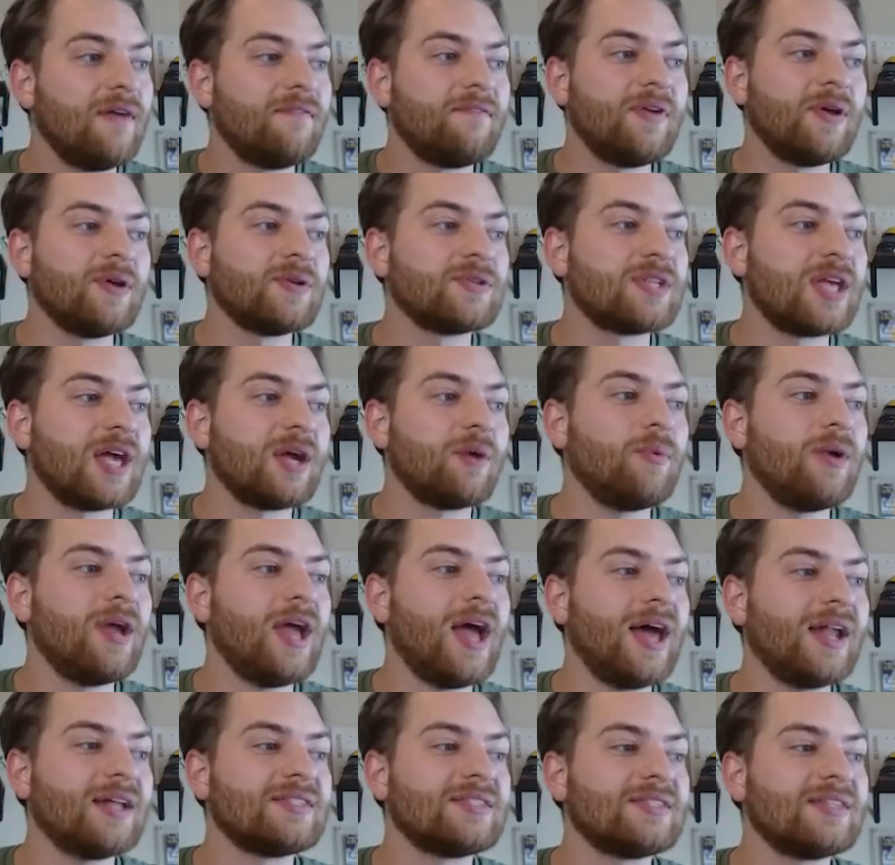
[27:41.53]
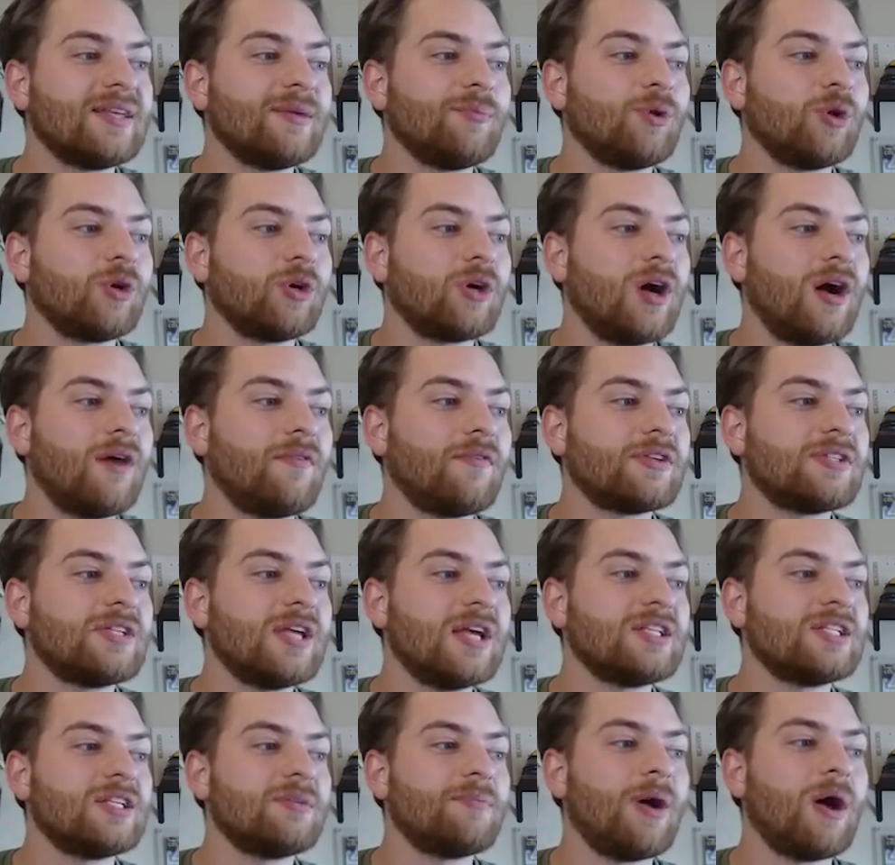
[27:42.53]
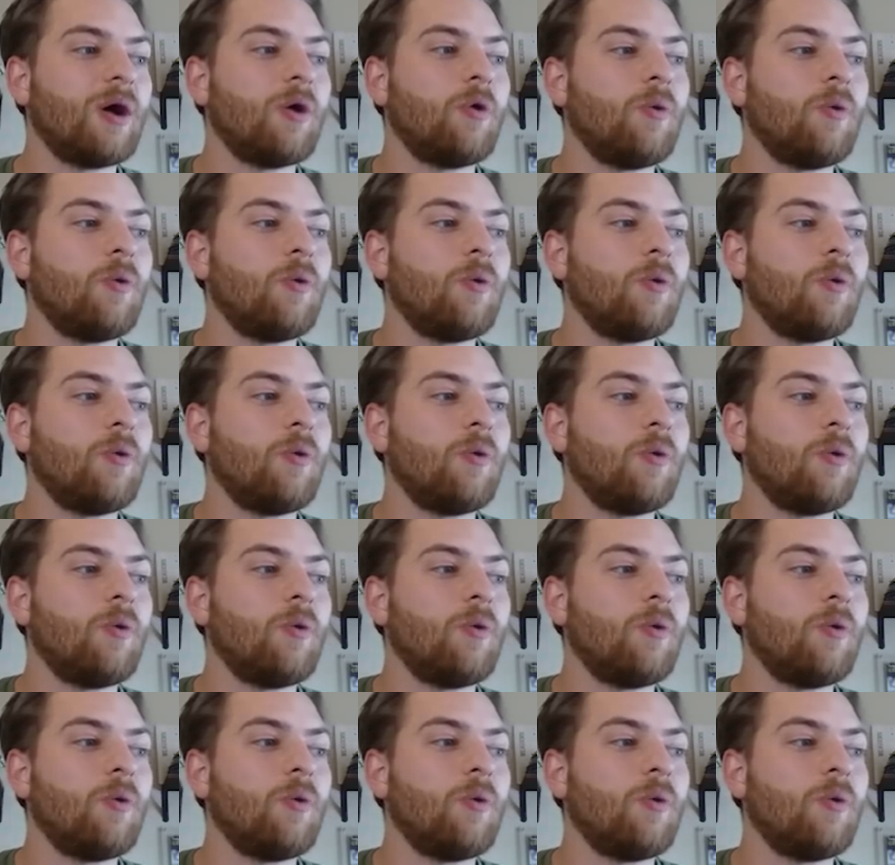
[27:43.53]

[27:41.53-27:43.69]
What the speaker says: Feels like we had a similar conversation about